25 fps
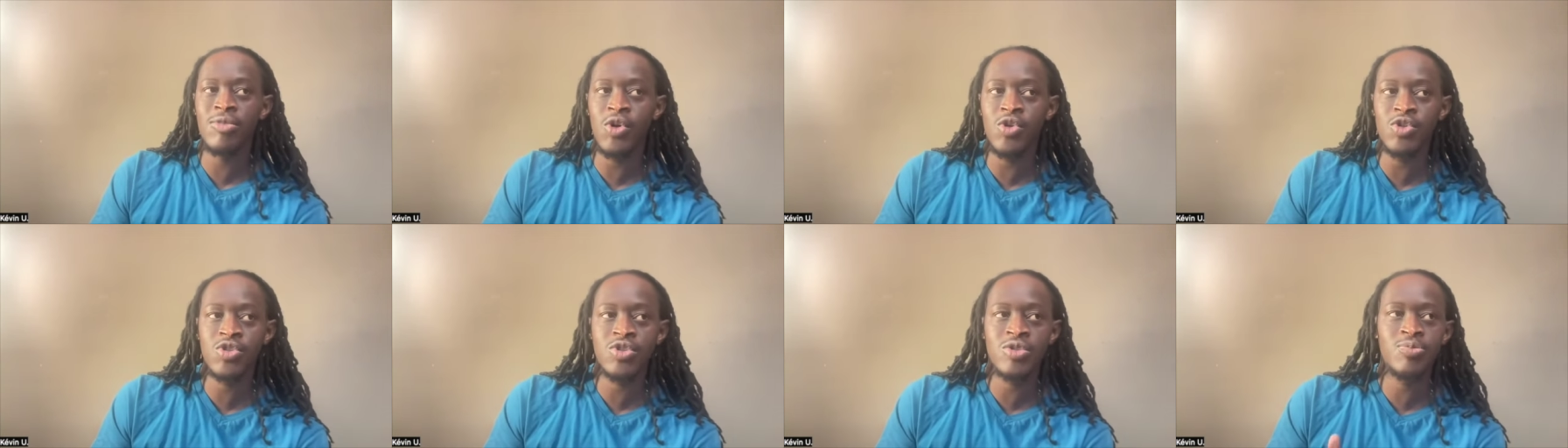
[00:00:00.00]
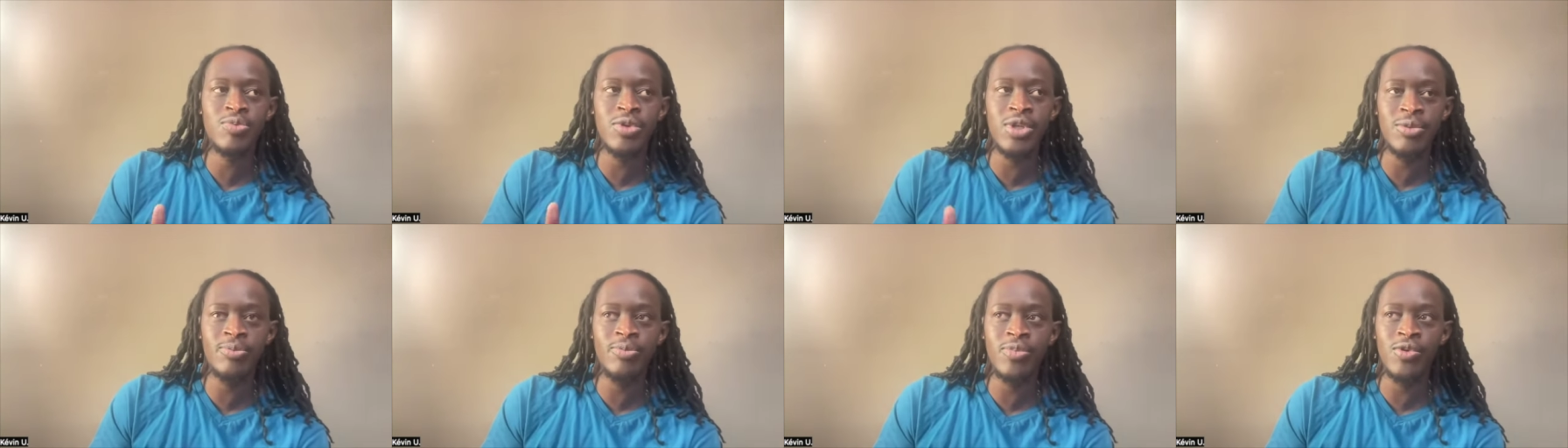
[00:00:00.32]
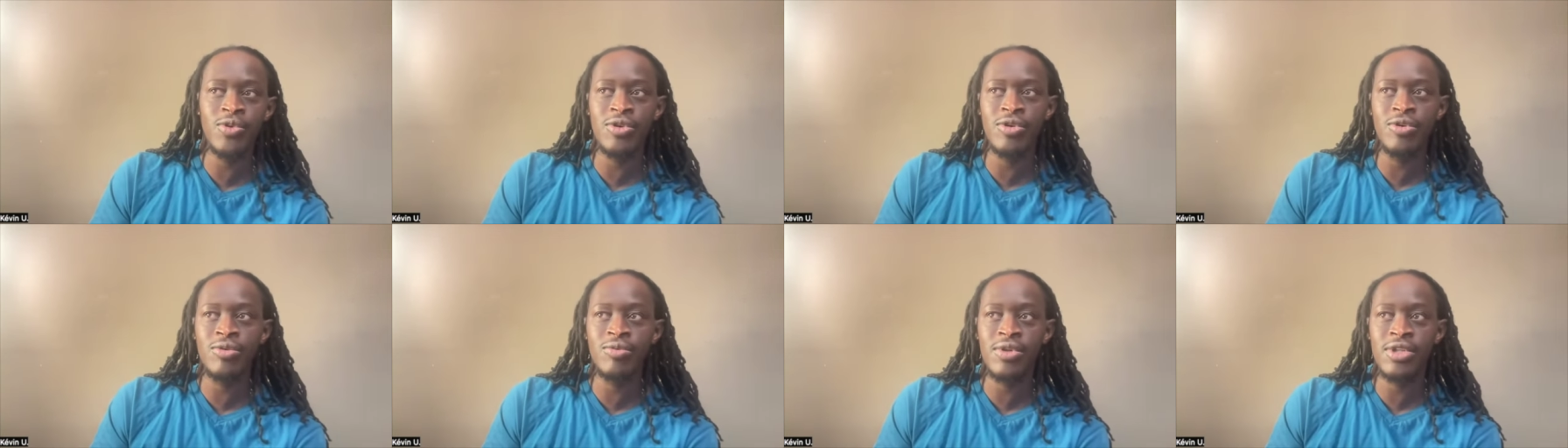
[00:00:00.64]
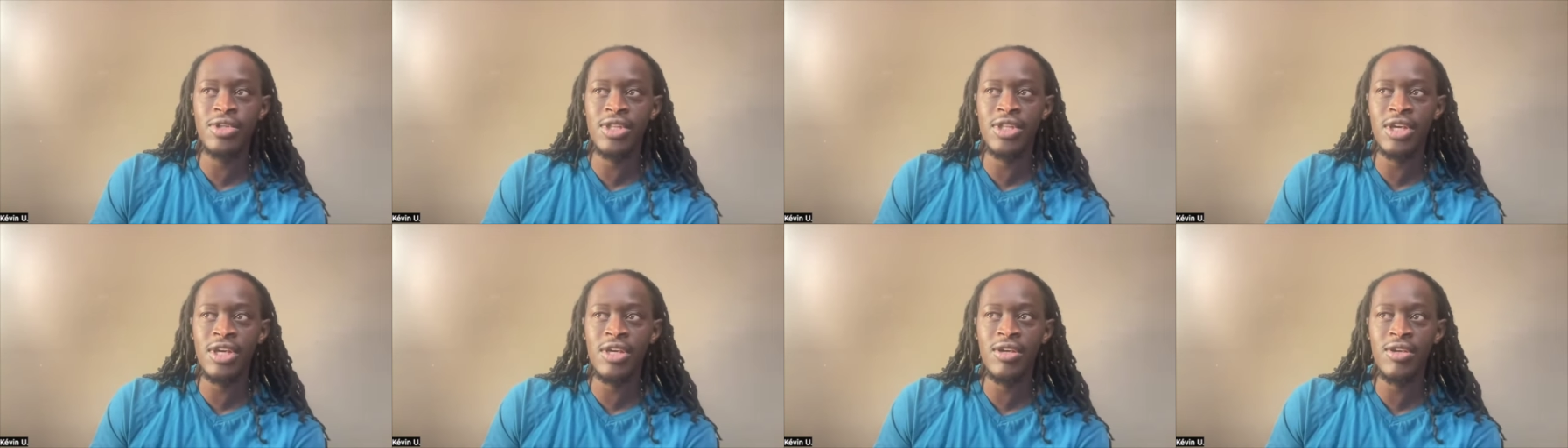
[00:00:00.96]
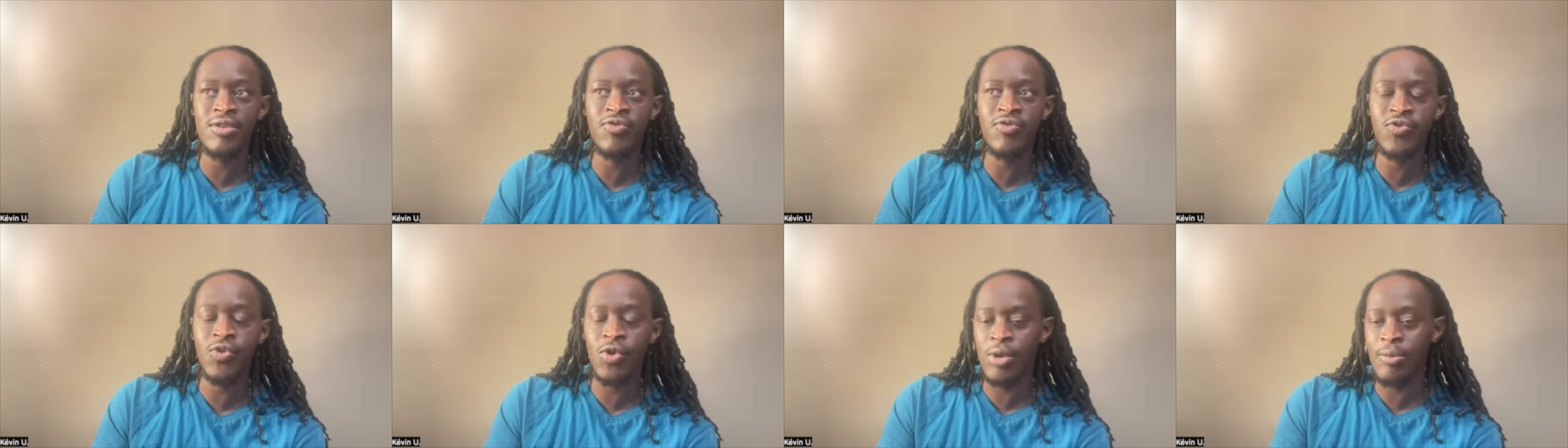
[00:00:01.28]
most people when
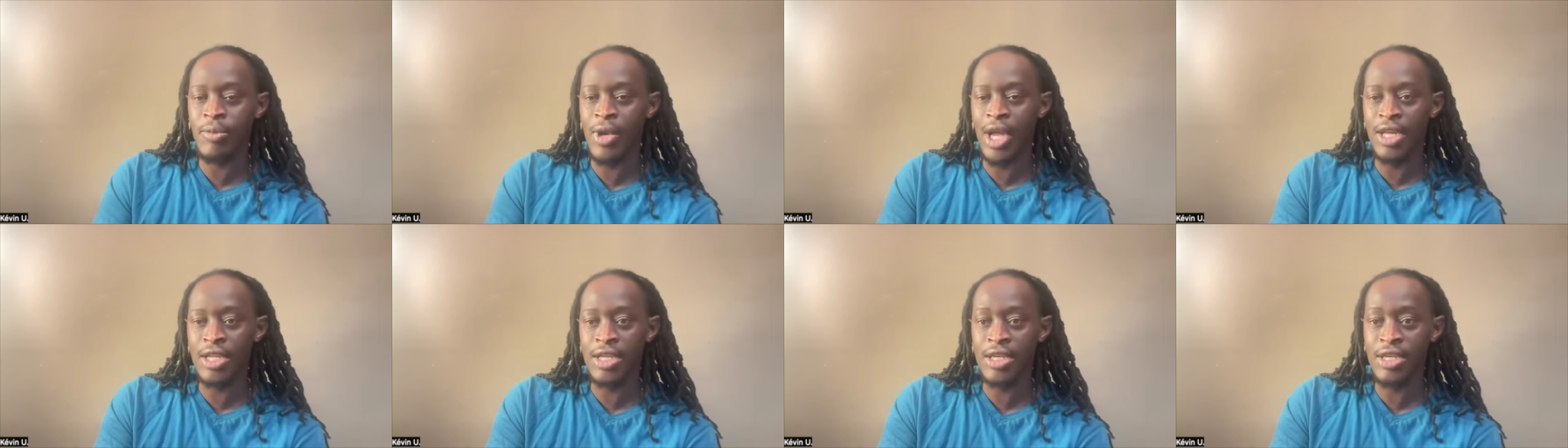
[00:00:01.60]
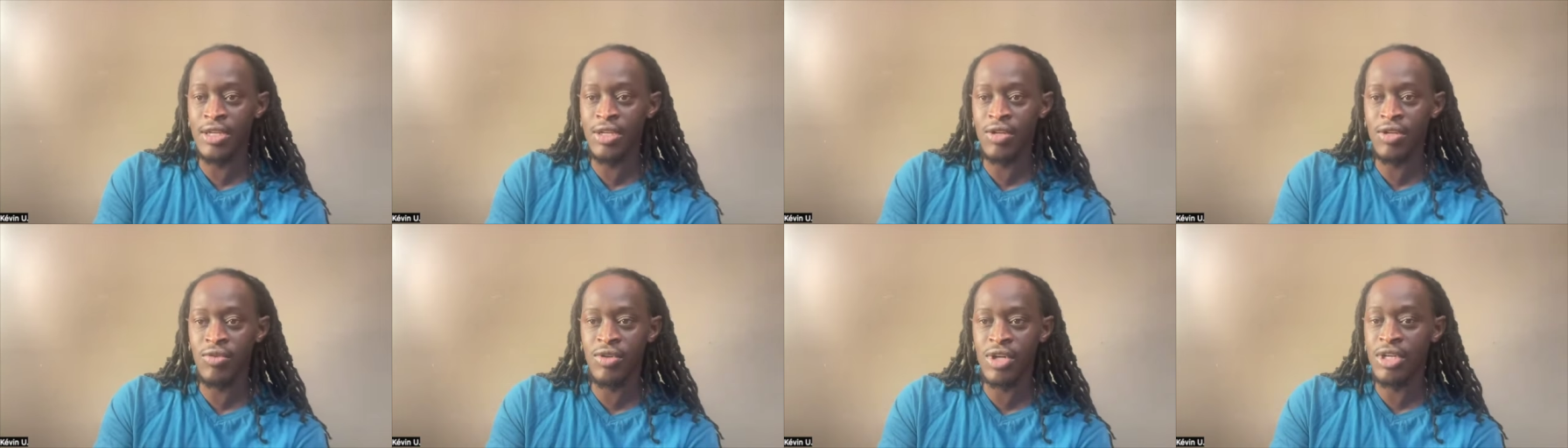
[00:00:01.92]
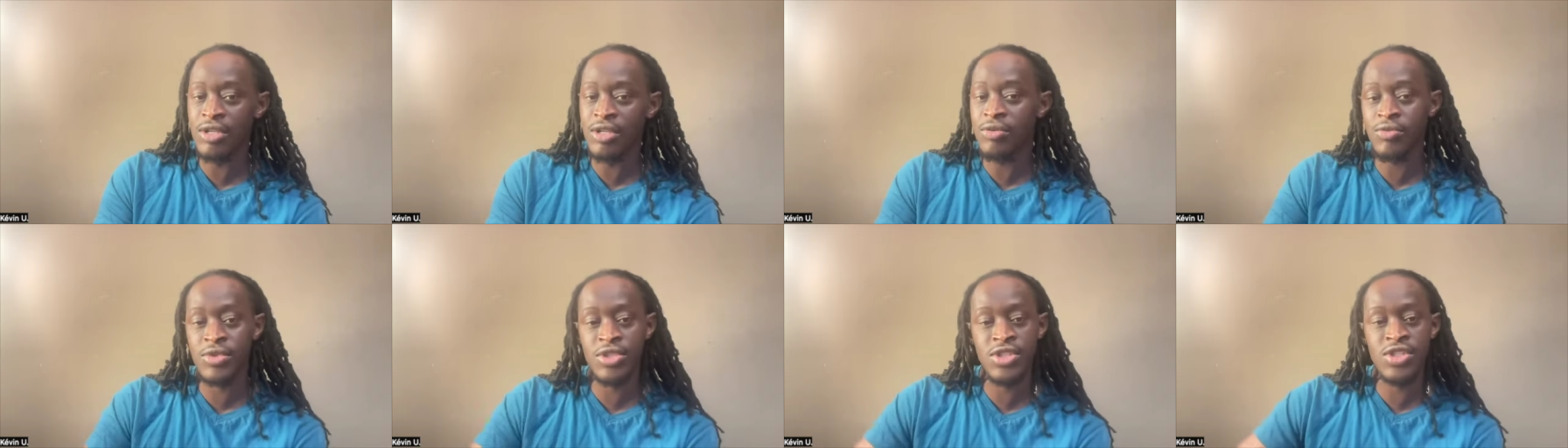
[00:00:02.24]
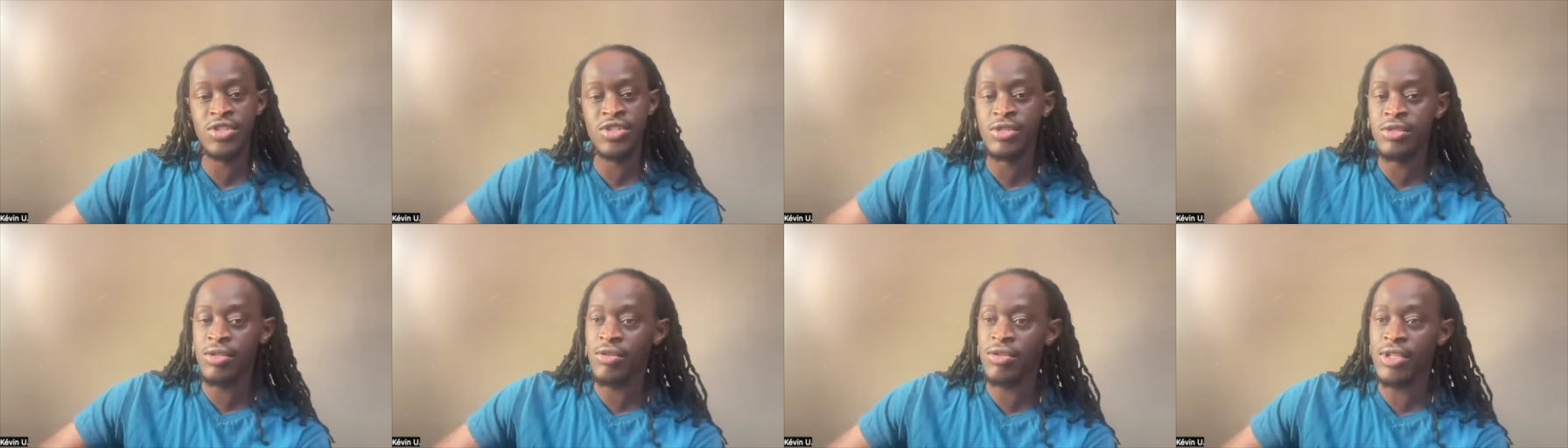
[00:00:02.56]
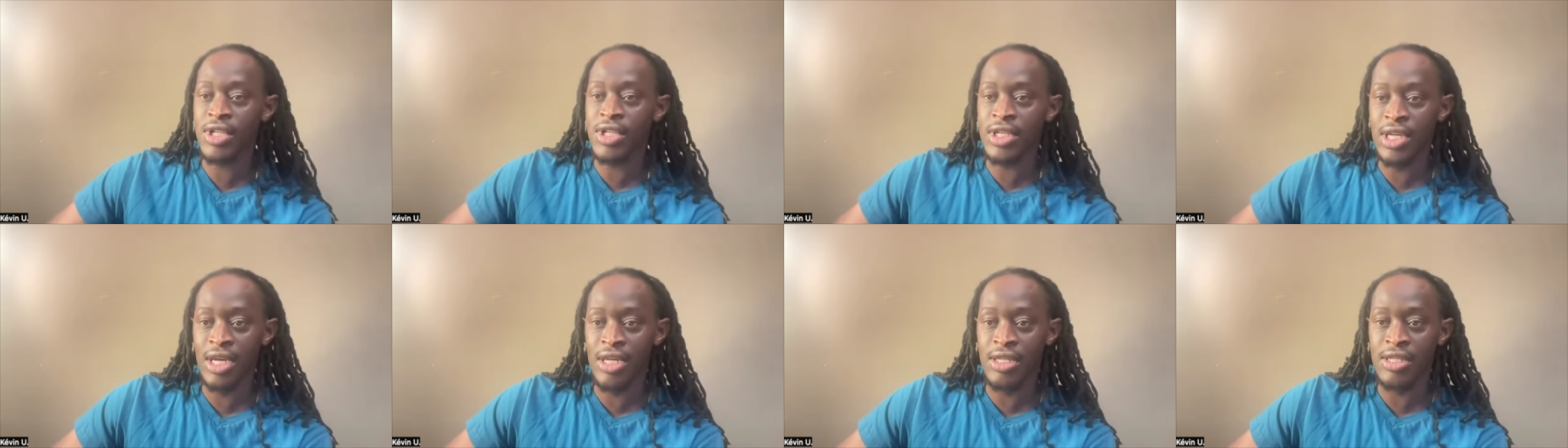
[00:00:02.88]
they format it incorrectly, we just throw
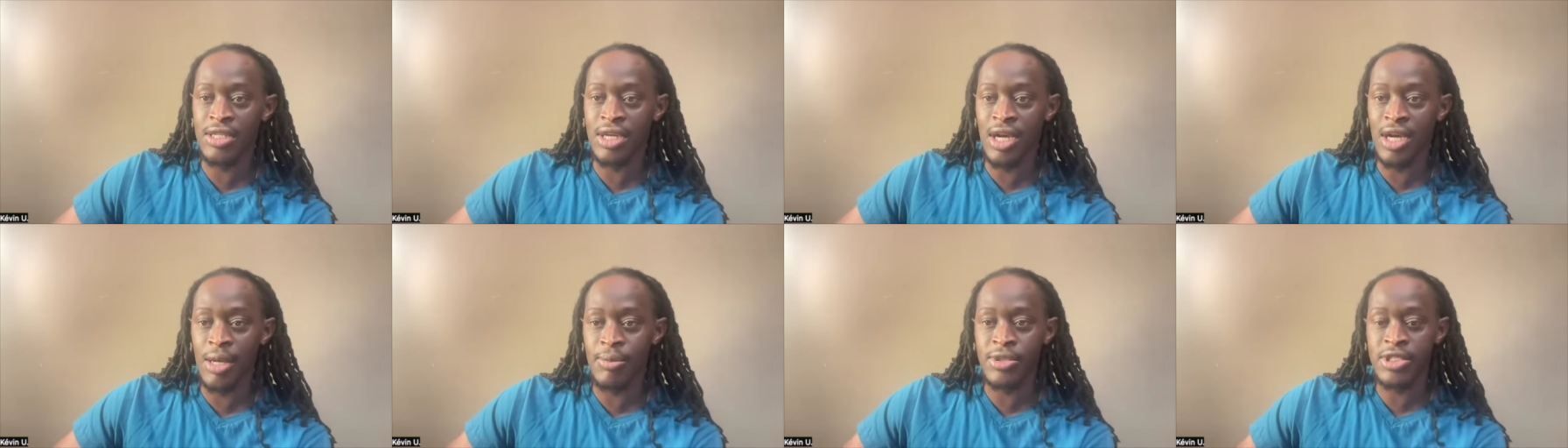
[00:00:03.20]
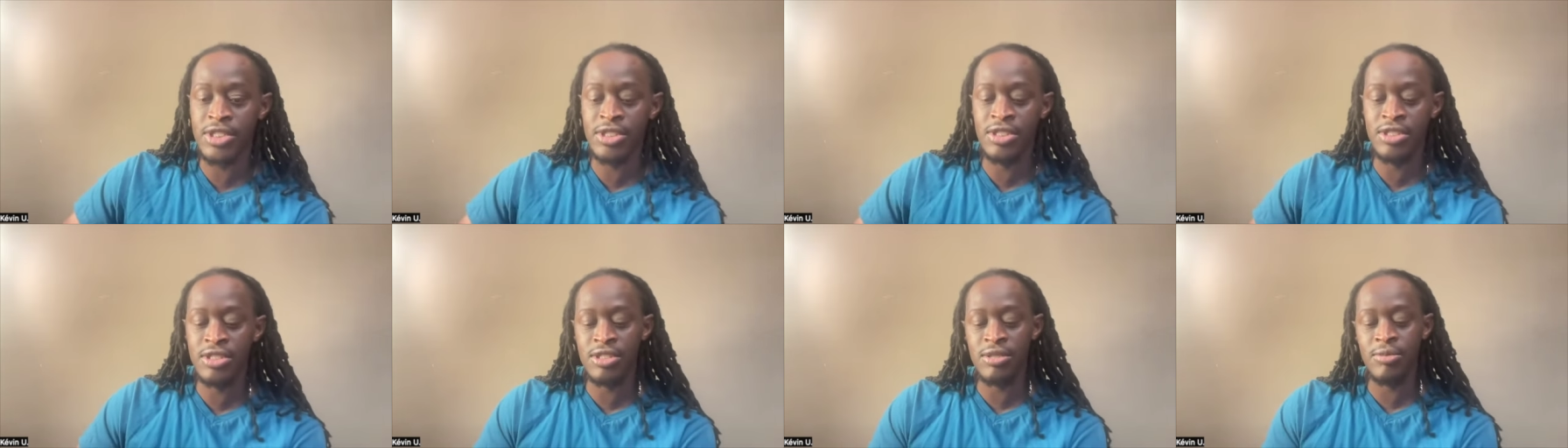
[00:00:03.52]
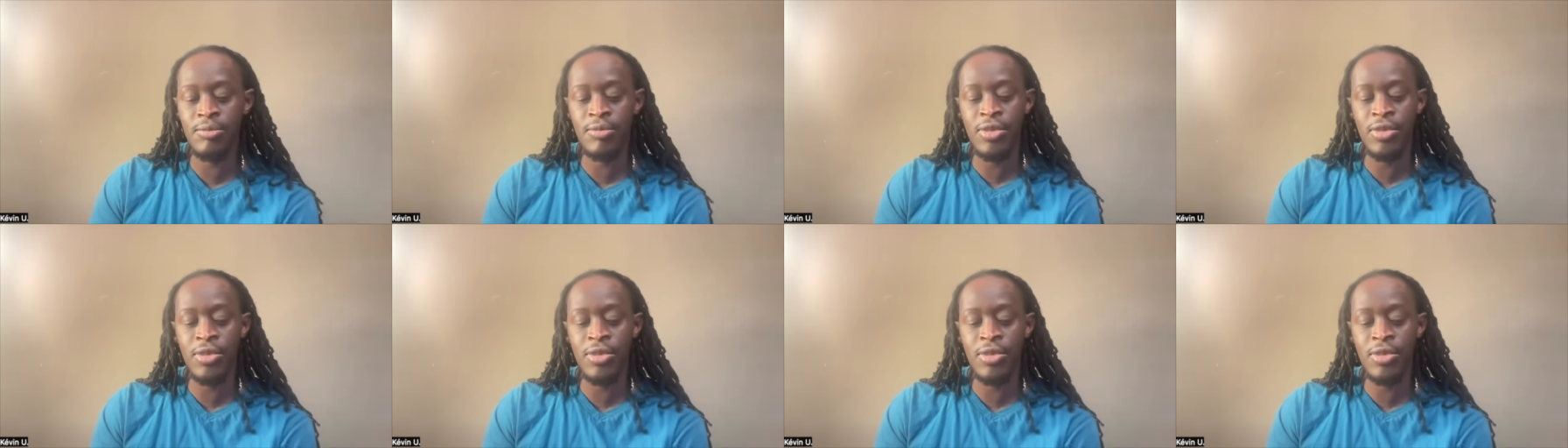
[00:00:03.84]
that out of the competition.